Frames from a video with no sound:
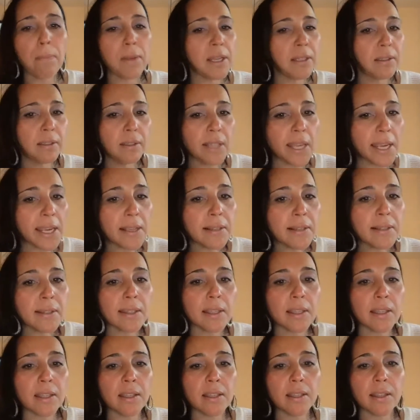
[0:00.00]
be
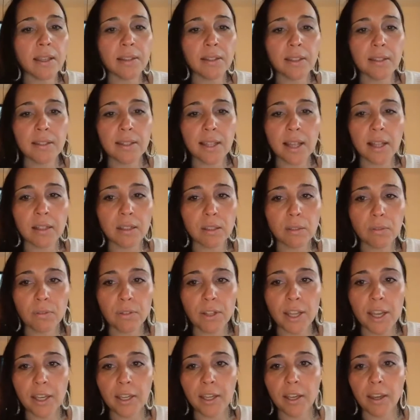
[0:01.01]
lazy in the sense of,
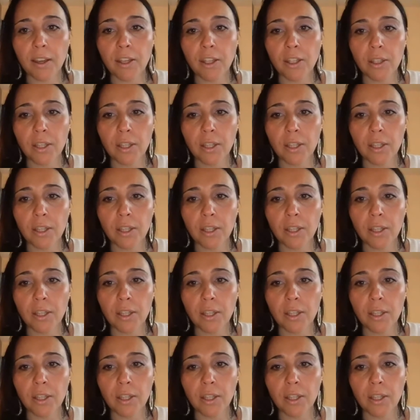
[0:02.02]
like,